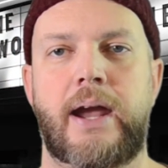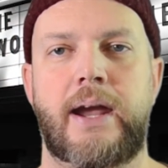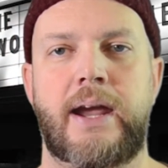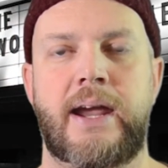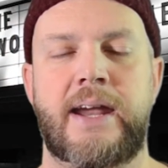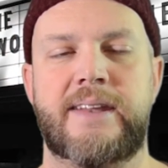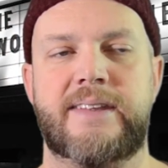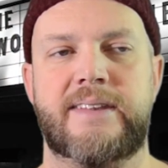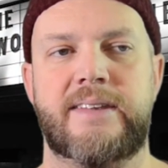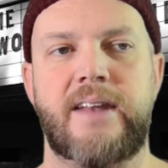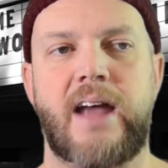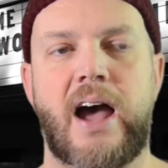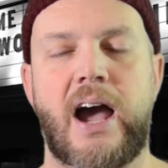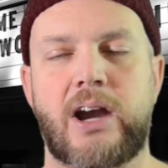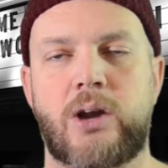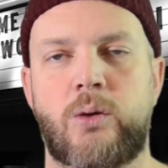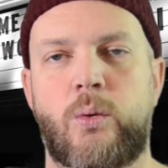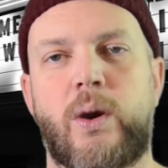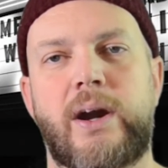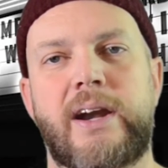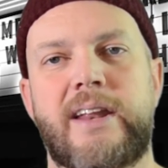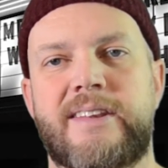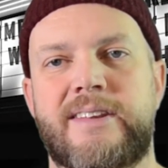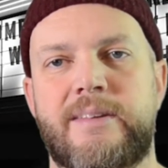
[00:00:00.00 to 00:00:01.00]
It's not
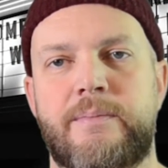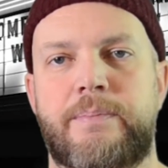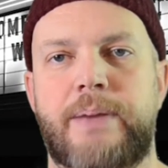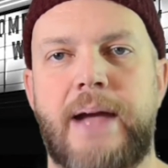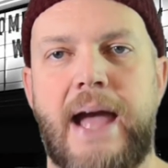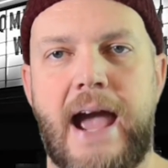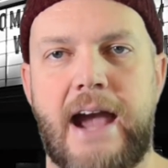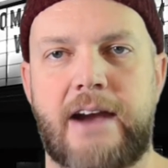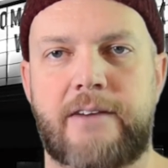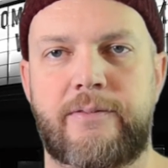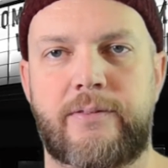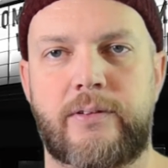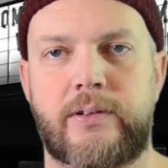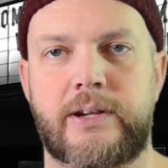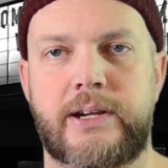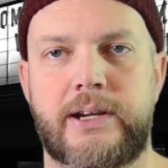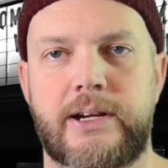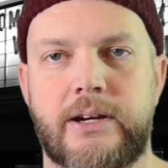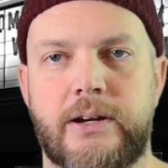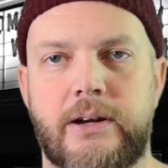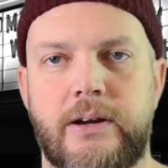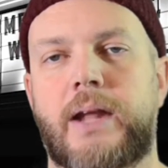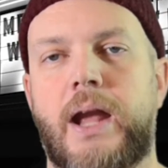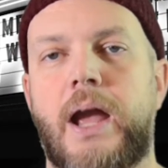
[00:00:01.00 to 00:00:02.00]
quite as impactful
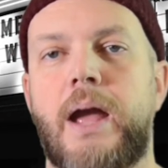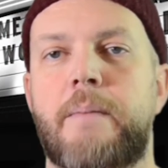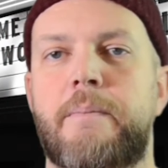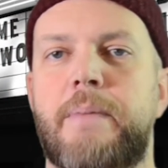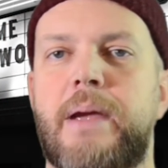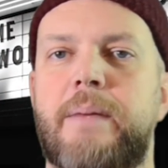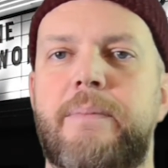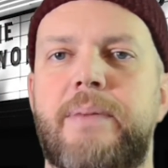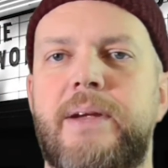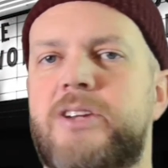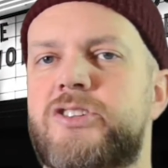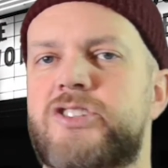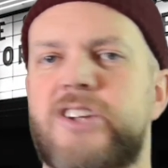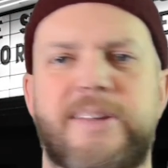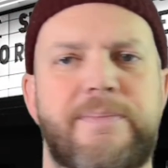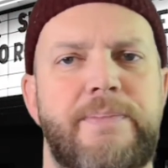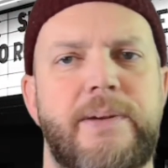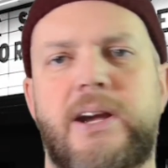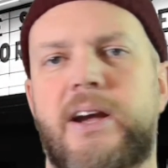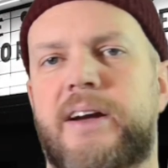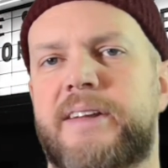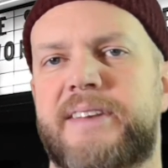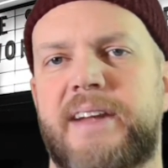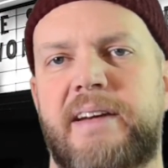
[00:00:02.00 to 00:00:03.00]
here, maybe just
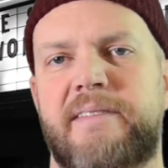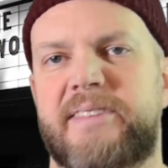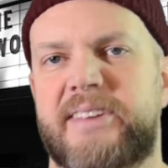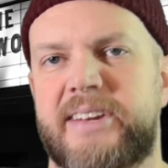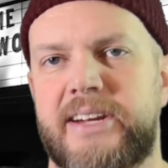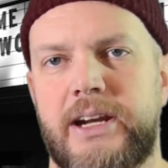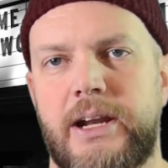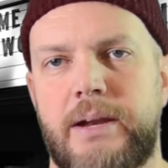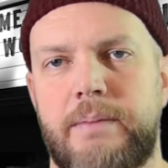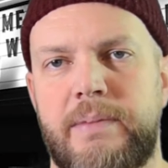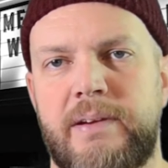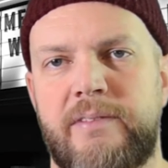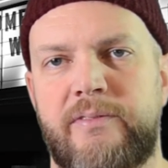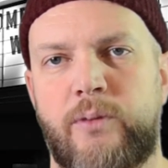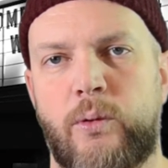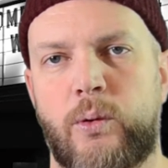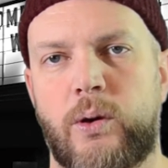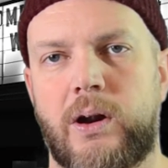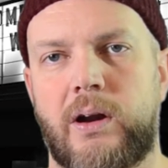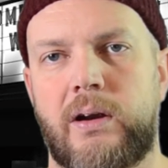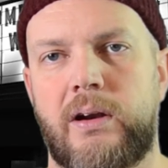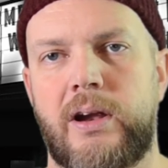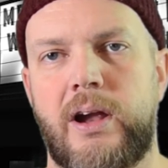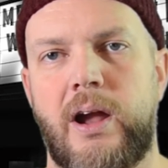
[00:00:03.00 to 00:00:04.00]
because I've seen it
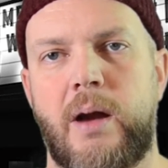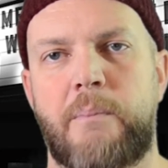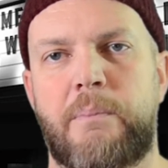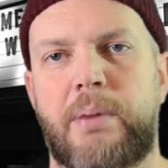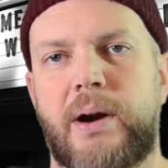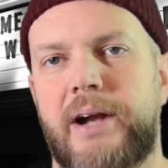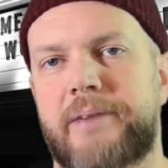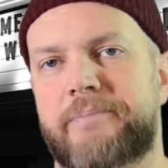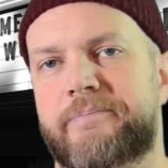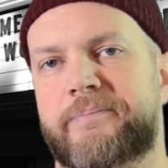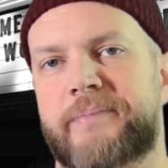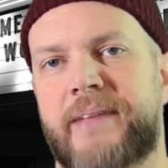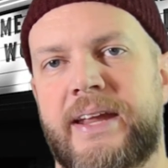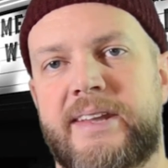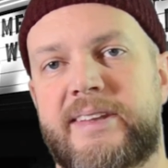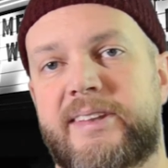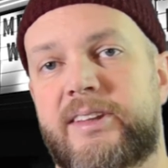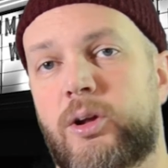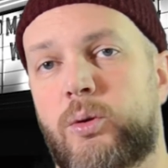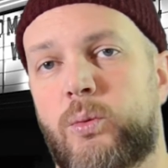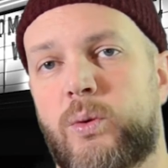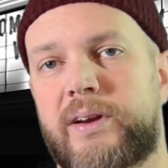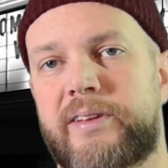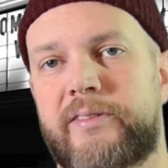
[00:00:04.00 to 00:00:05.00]
before, but it
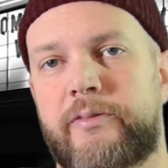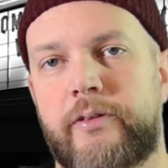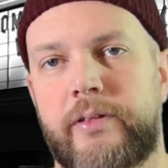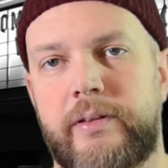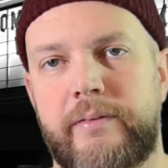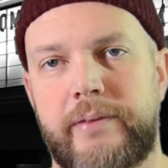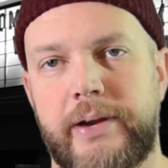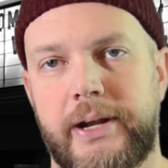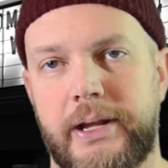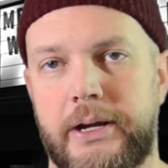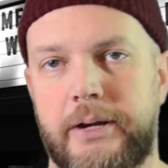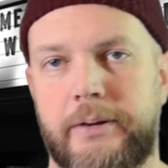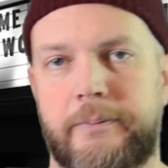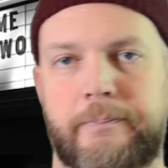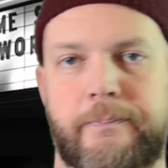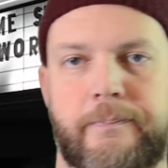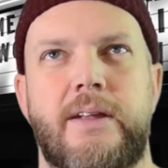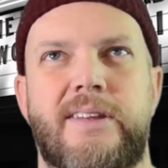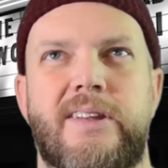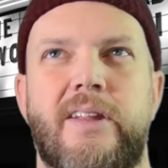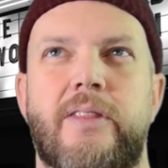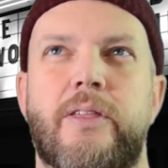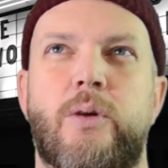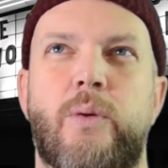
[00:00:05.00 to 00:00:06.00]
still works for the video.
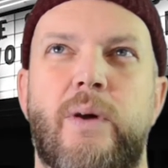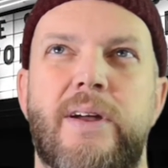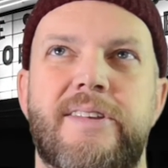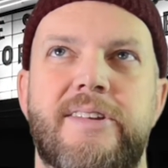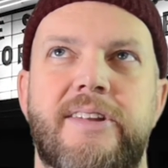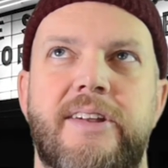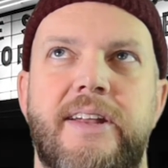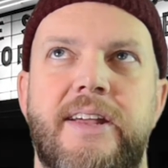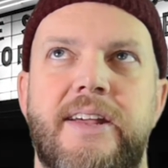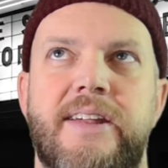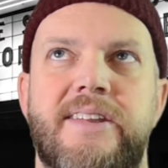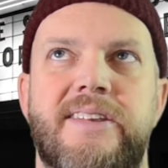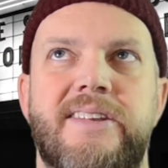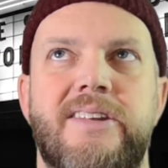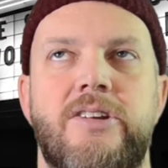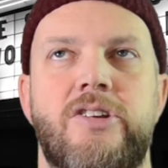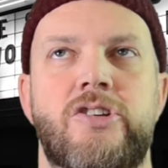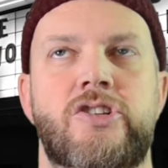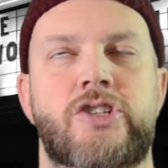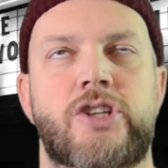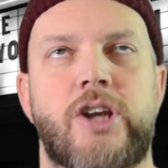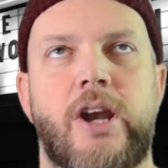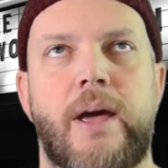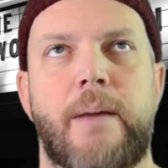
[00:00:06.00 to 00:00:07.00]
So the question is,
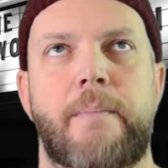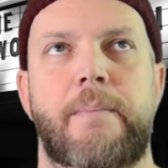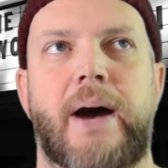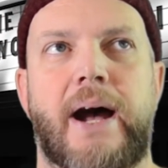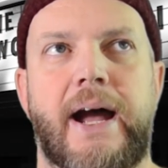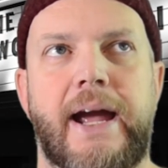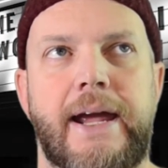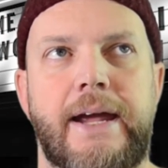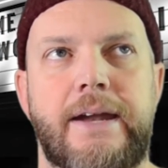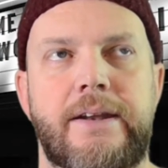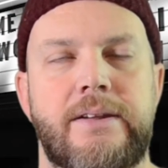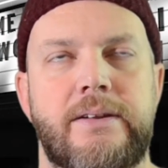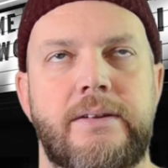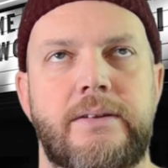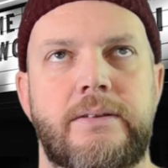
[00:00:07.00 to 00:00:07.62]
should I buy it?